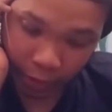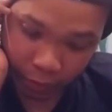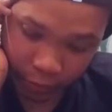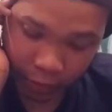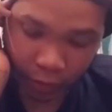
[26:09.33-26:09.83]
that
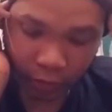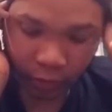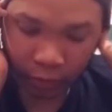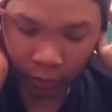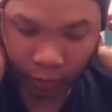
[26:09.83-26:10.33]

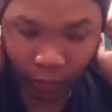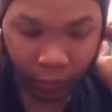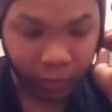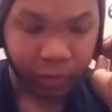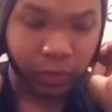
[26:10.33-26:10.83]

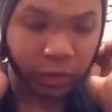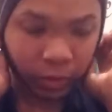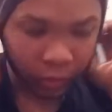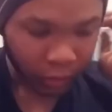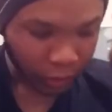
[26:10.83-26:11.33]
was
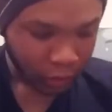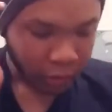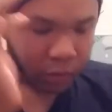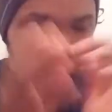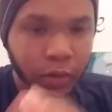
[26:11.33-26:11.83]
something.
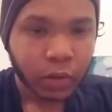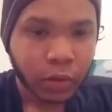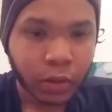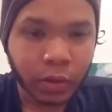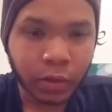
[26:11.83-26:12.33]

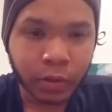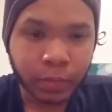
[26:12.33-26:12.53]
A